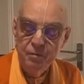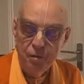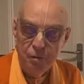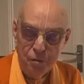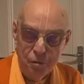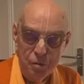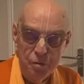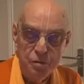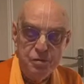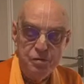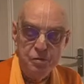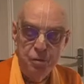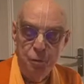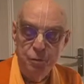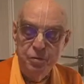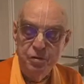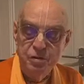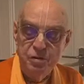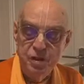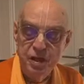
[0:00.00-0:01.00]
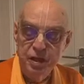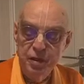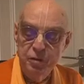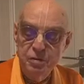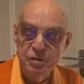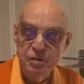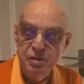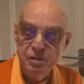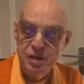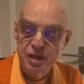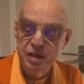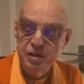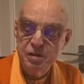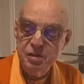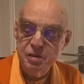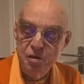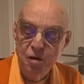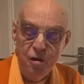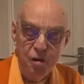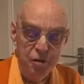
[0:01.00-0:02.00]
also the singers sing
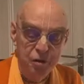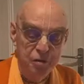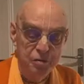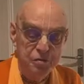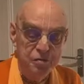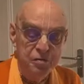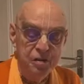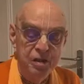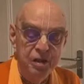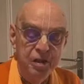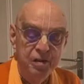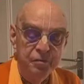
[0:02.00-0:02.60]
songs